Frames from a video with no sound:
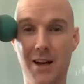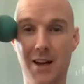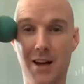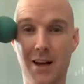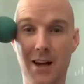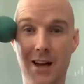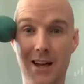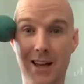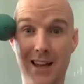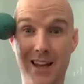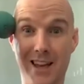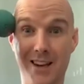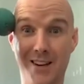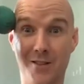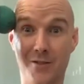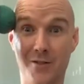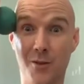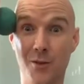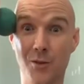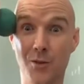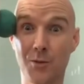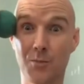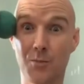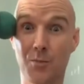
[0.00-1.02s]
again, it
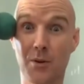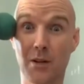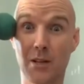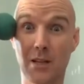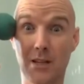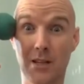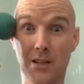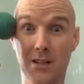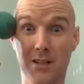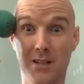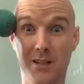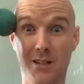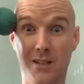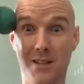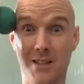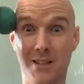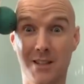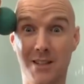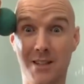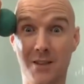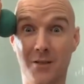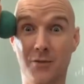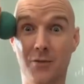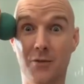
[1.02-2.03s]
feels pretty
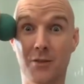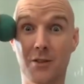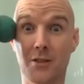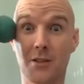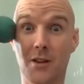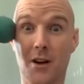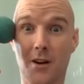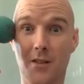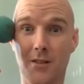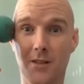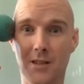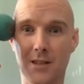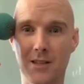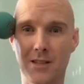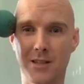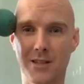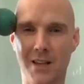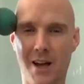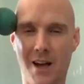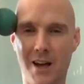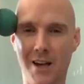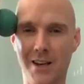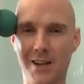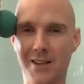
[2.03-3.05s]
different on this
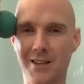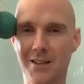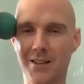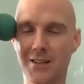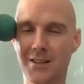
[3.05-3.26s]
side.